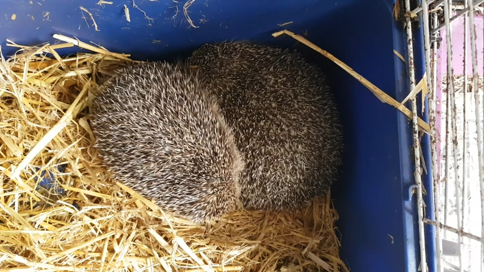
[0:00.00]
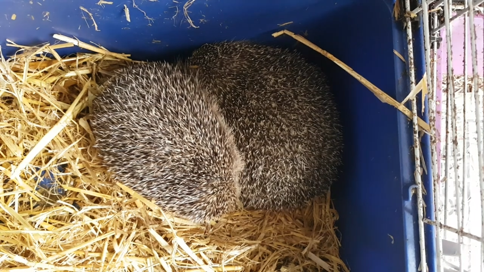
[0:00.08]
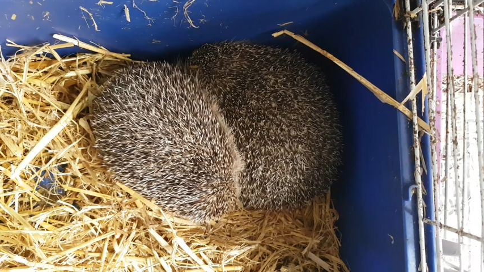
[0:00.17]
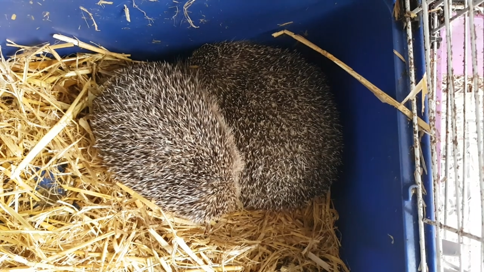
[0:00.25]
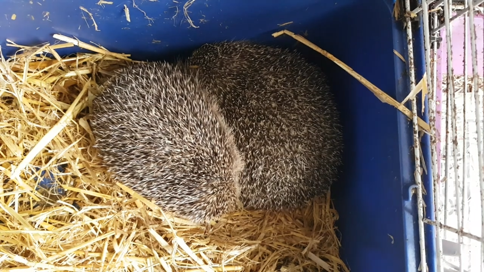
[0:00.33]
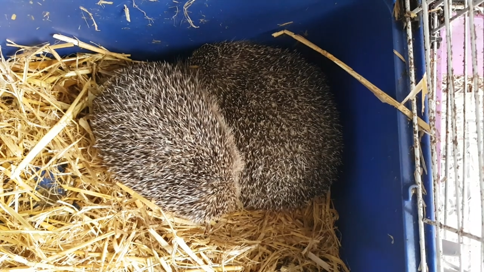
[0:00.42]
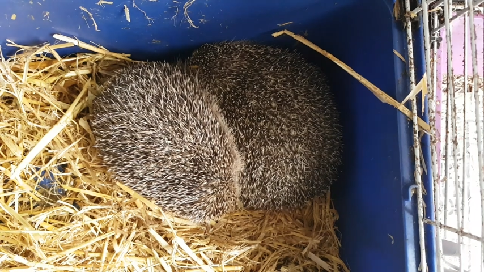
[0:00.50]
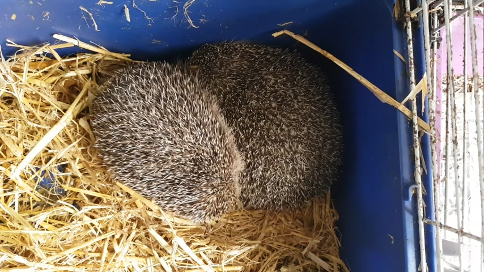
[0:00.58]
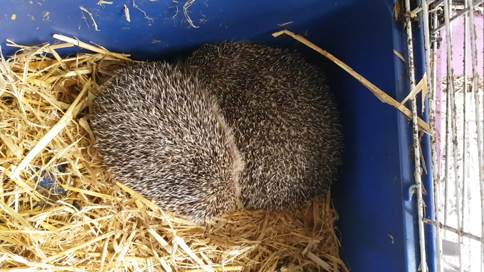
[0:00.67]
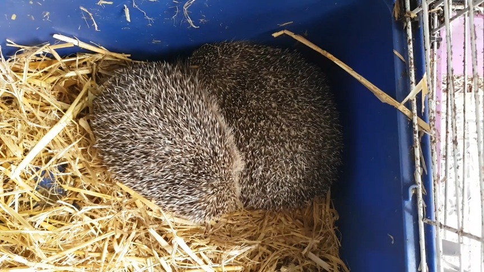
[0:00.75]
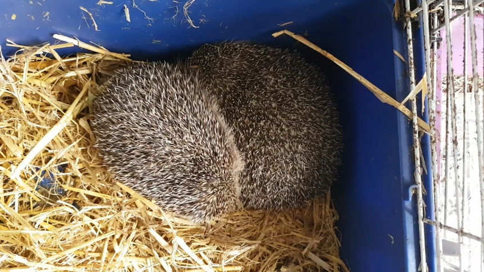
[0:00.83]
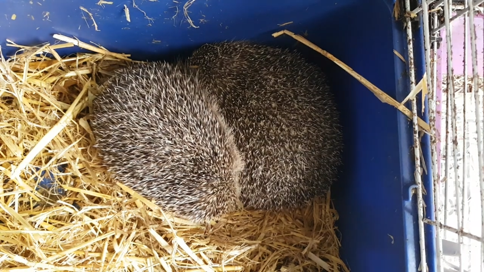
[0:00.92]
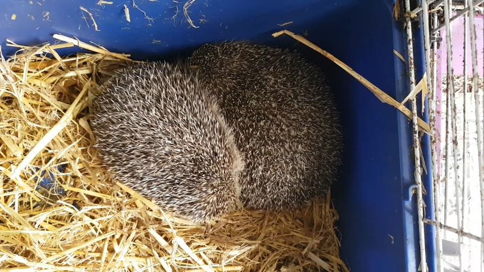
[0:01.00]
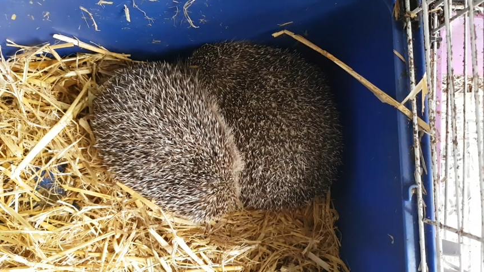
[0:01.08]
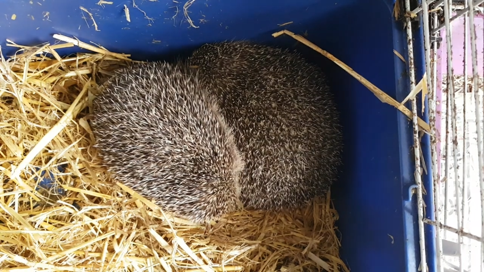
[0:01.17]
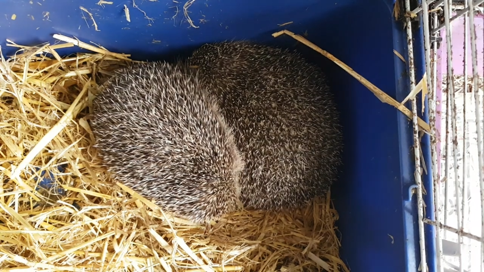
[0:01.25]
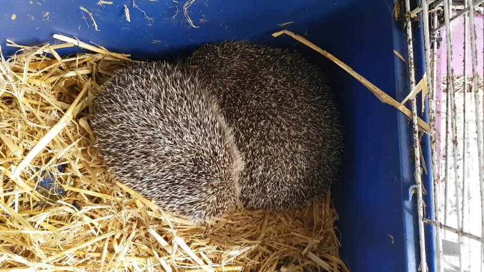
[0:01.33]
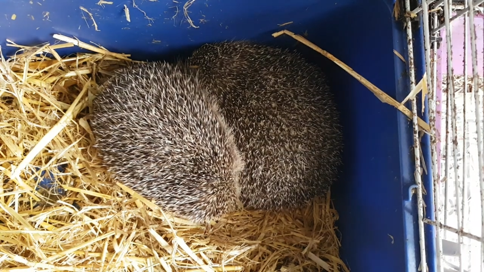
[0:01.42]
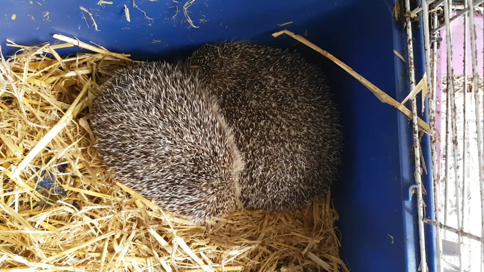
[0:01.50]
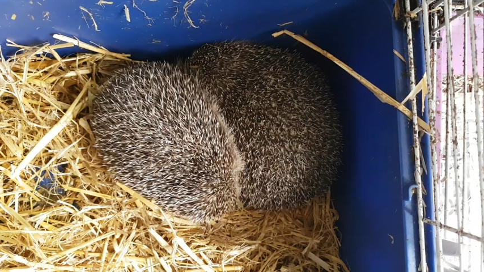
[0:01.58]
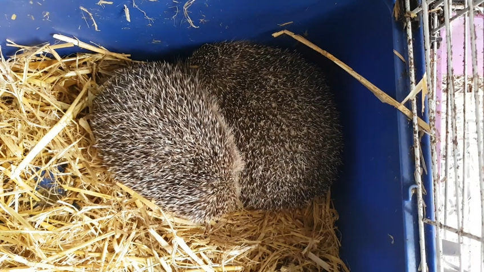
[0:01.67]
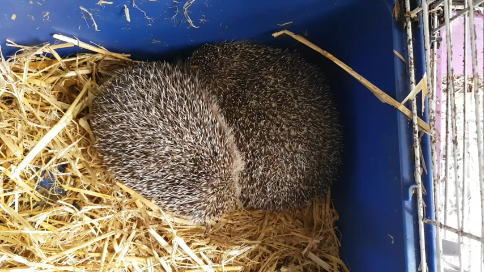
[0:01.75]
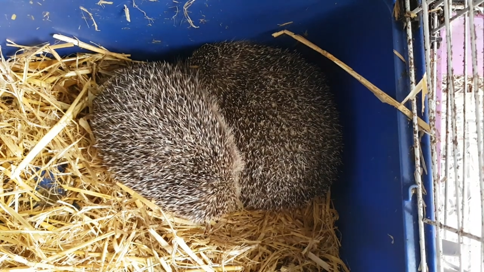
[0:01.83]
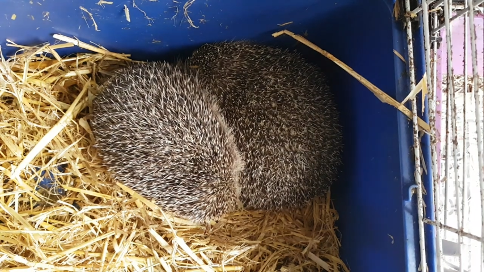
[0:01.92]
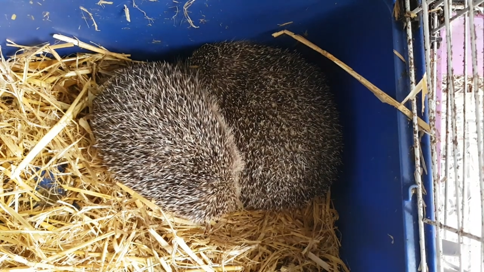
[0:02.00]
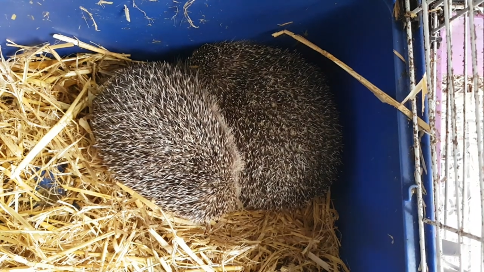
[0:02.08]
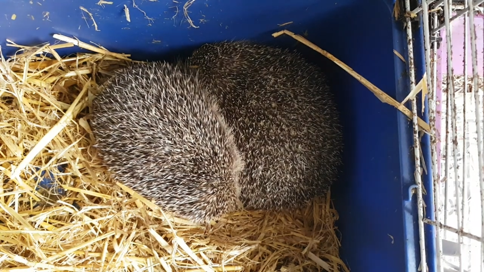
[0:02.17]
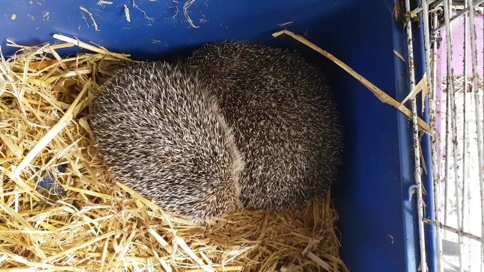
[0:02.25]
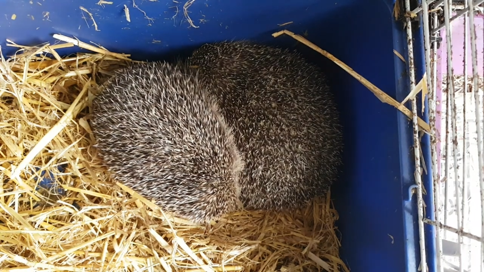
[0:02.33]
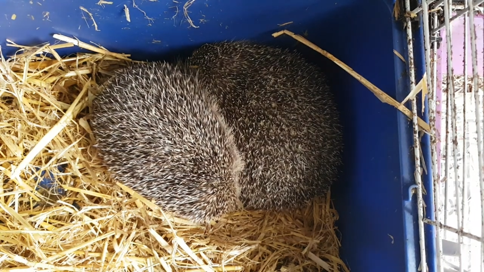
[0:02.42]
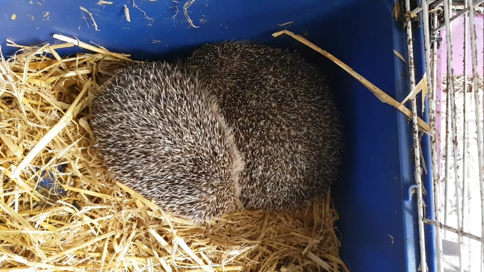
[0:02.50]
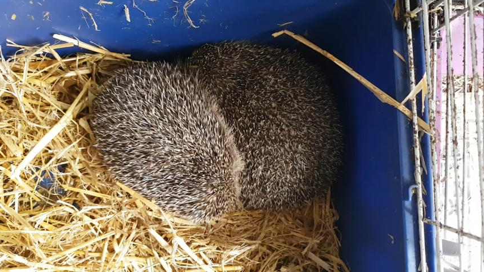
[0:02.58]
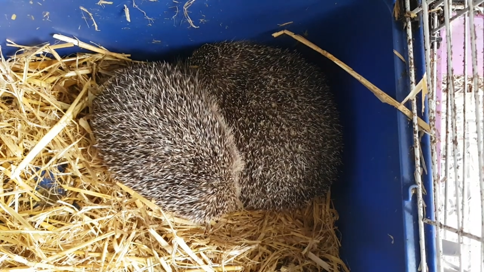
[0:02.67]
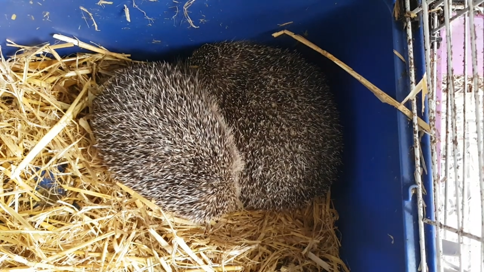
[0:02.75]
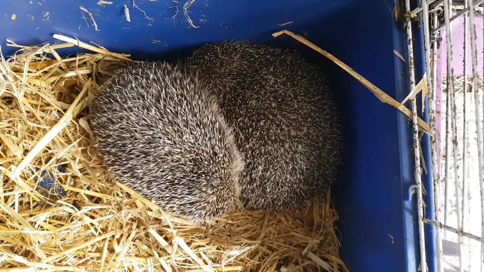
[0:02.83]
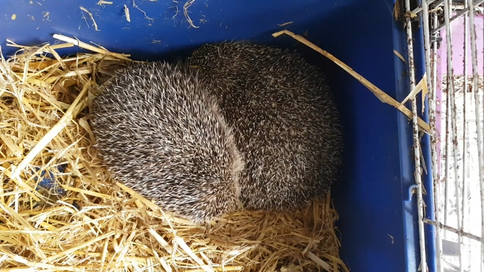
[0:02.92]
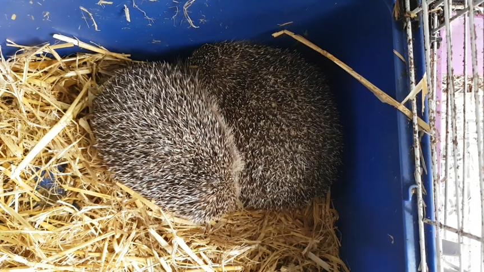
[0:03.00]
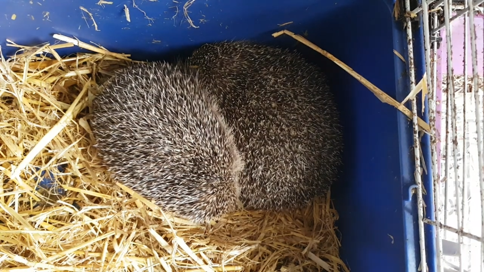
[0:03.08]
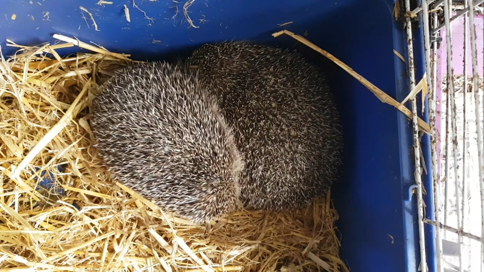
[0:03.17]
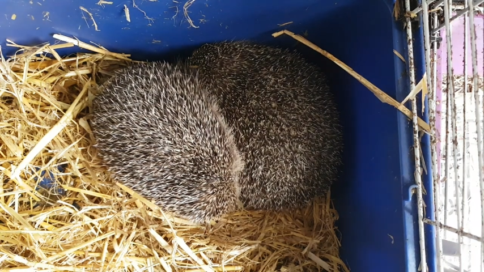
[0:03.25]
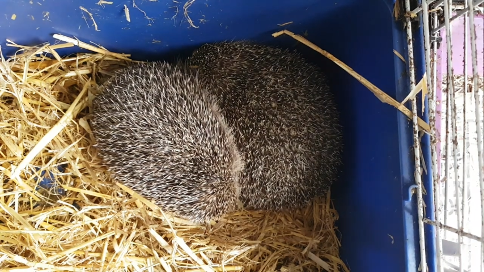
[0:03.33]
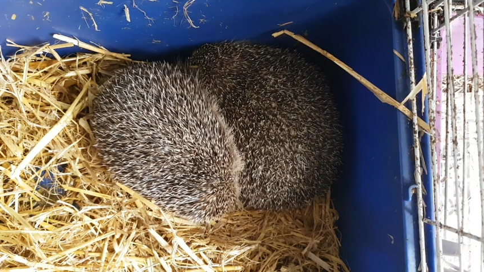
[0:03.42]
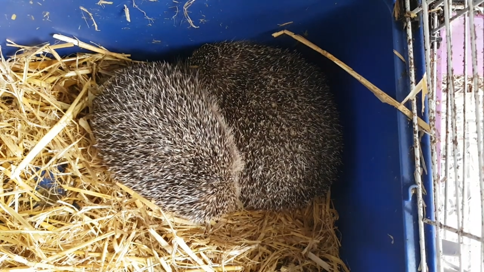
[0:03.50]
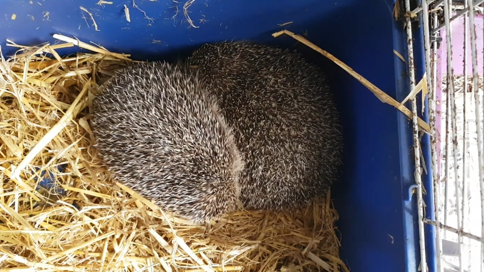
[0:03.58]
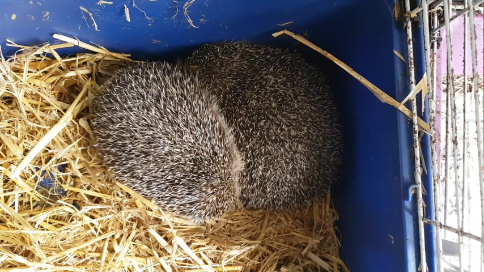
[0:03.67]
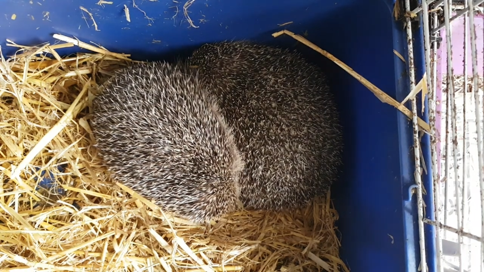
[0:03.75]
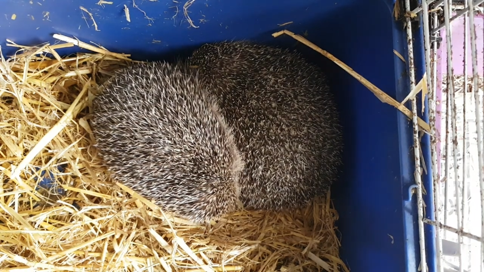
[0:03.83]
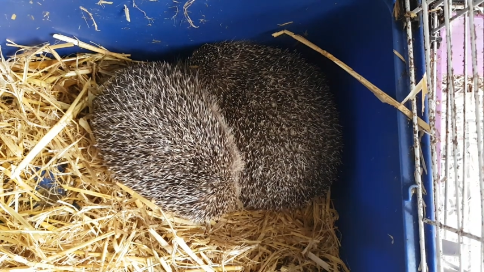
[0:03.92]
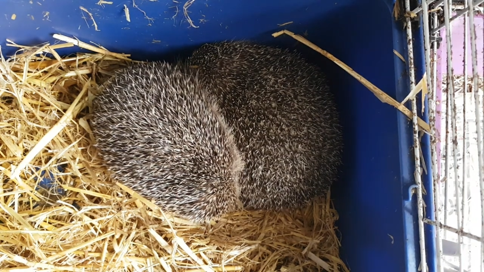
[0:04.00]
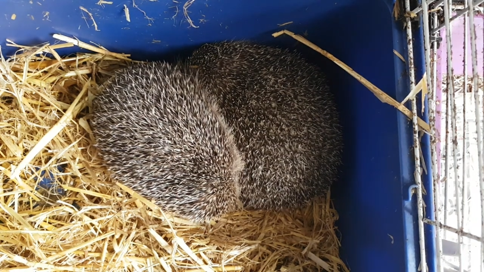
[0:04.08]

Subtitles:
[unreadable: no face in view]